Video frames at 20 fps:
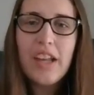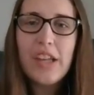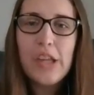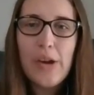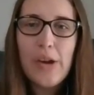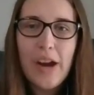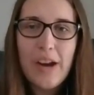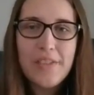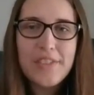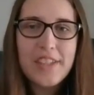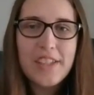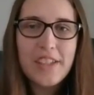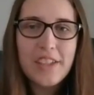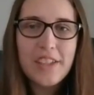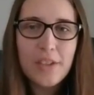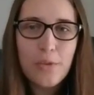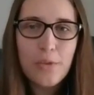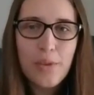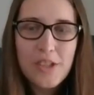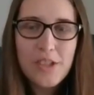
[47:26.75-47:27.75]
you have
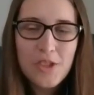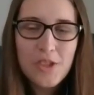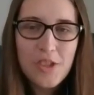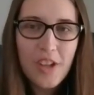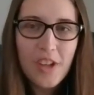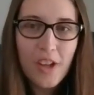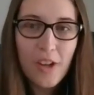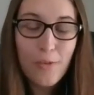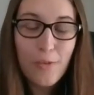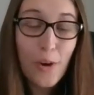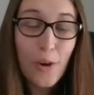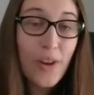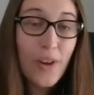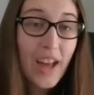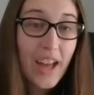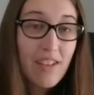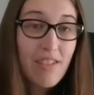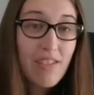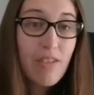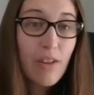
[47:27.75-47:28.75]
the question of,
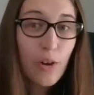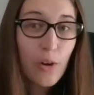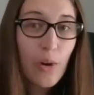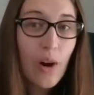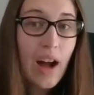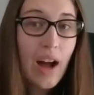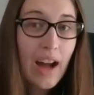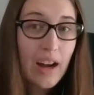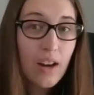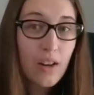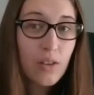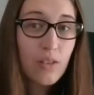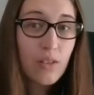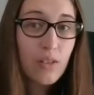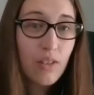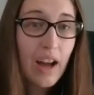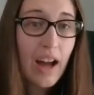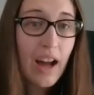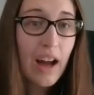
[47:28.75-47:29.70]
okay, so how